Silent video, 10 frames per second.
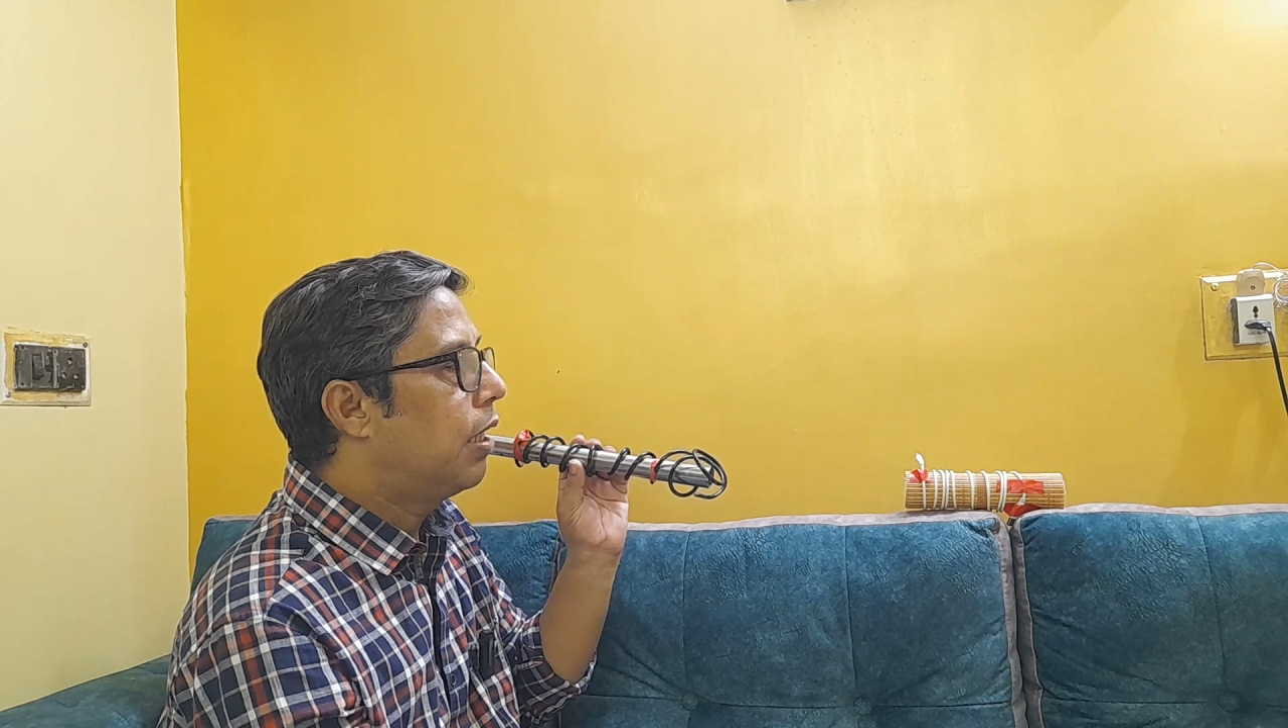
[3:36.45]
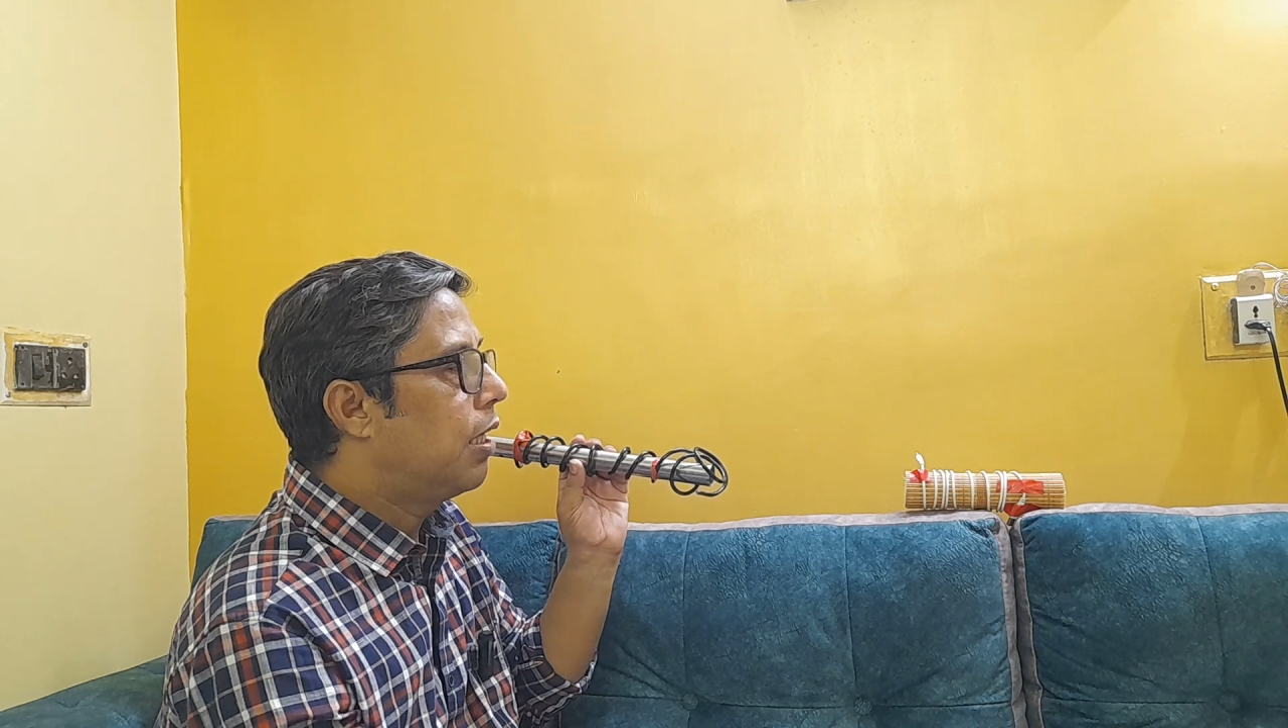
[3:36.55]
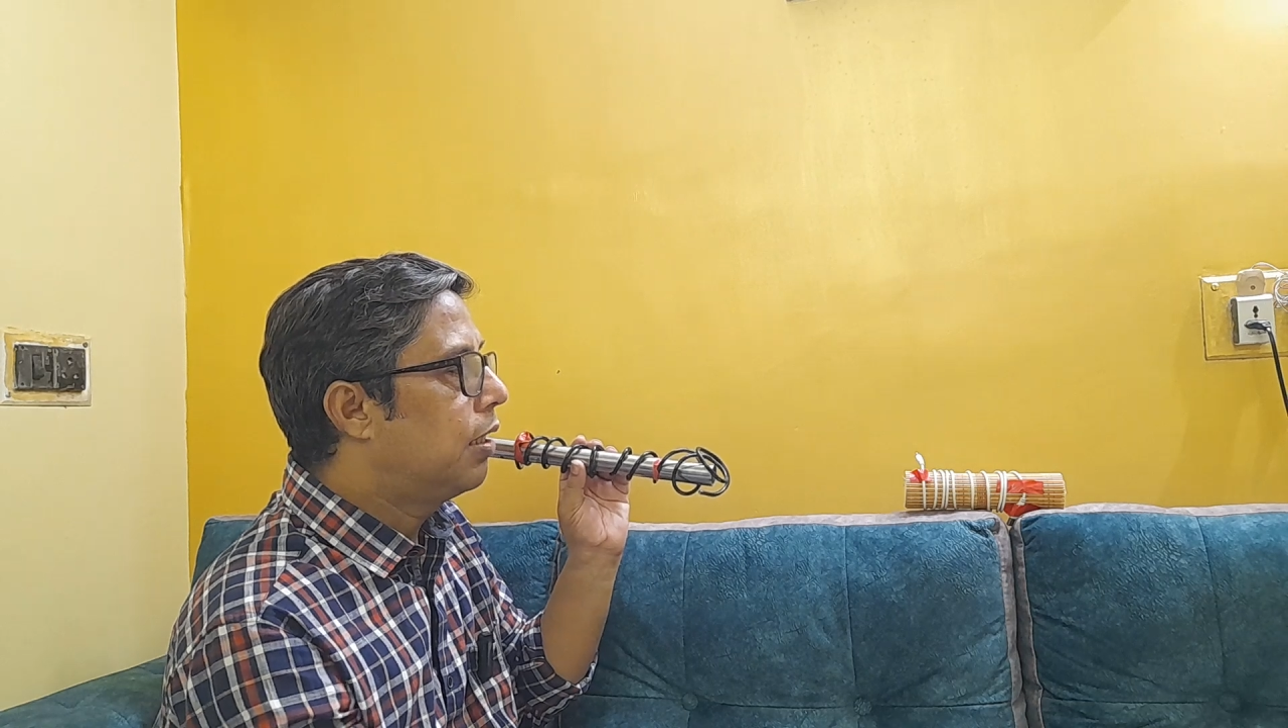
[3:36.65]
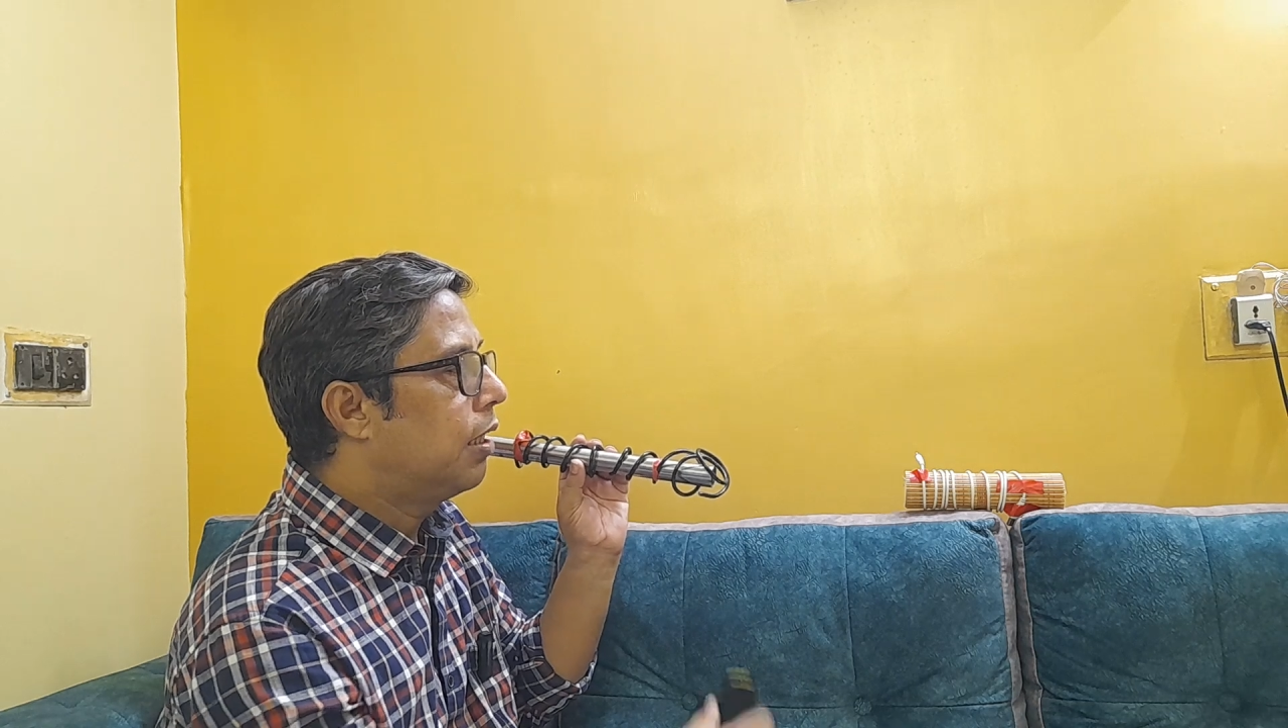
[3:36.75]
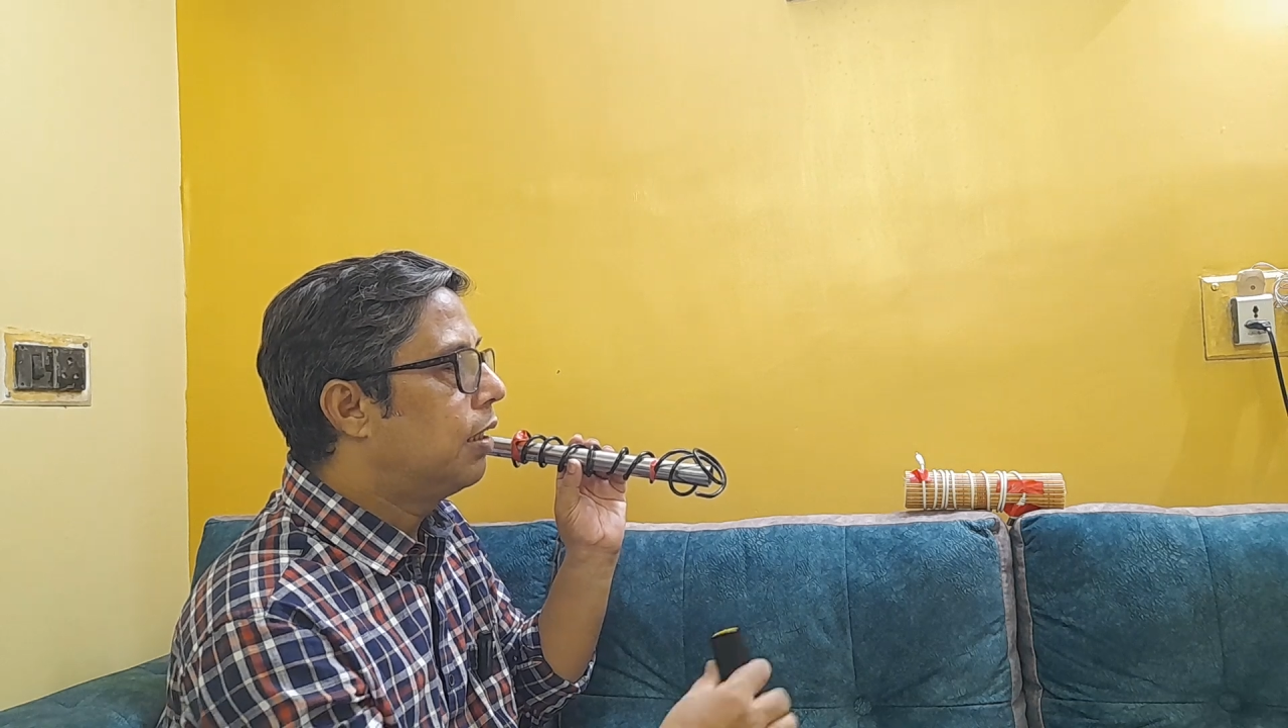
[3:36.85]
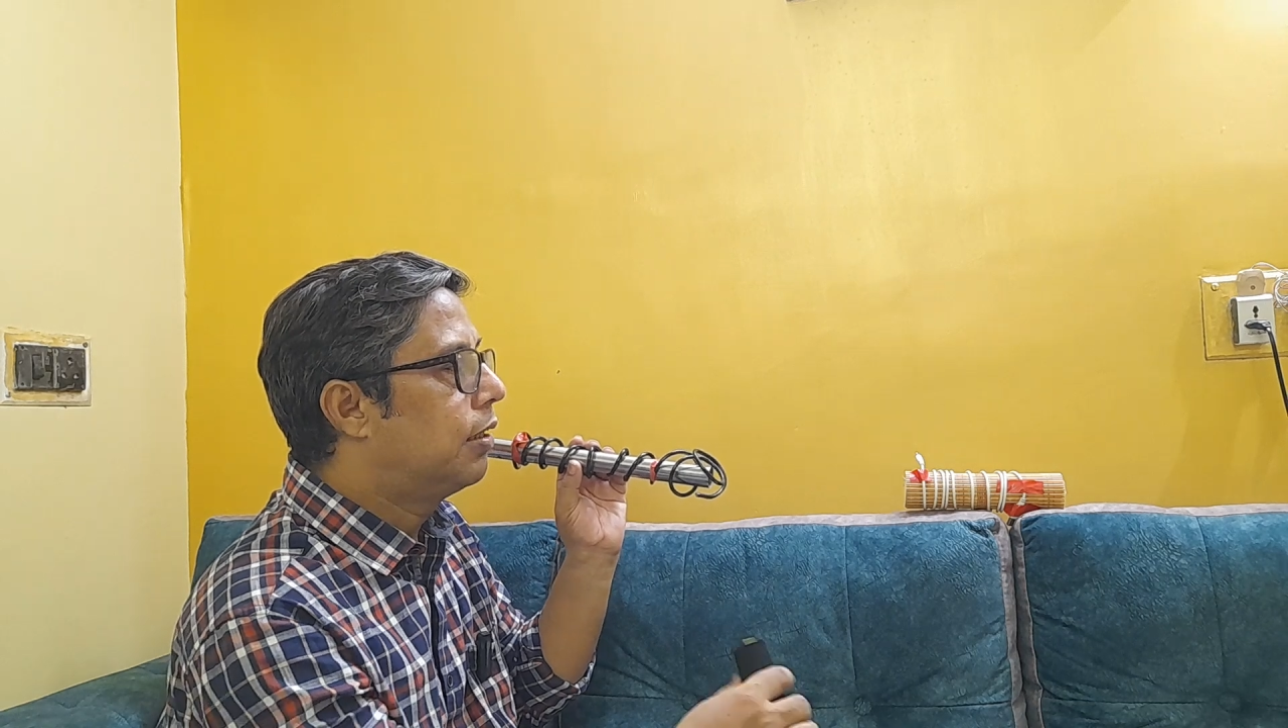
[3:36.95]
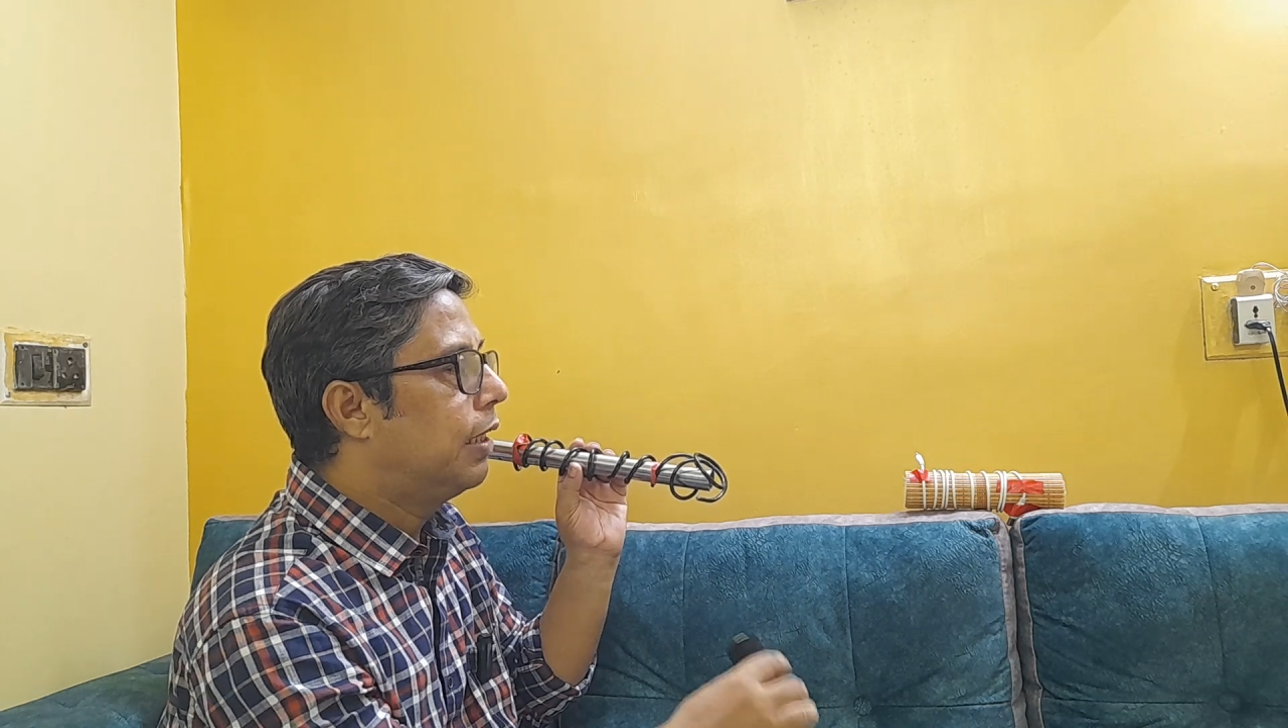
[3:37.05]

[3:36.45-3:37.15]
there is a